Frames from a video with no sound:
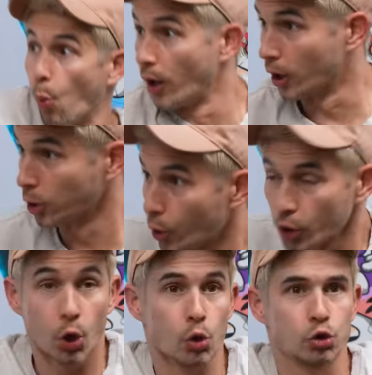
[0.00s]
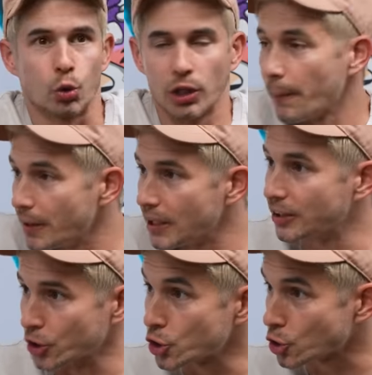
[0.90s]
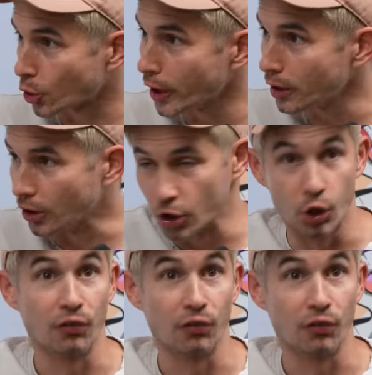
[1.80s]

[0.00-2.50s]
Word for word: When a lawyer goes, so let me get this straight, you're